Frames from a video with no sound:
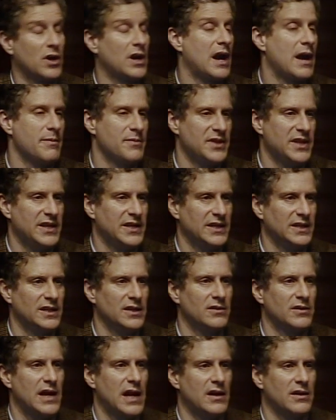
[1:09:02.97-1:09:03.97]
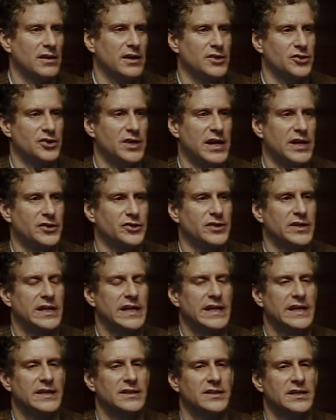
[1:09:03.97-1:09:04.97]
common than the allele calculation actually,
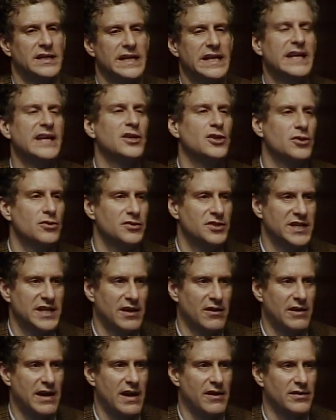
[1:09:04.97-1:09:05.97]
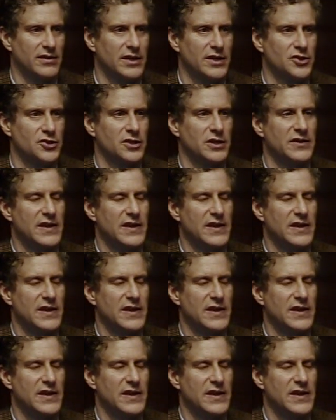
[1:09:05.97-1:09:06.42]
is the EQTL calculation.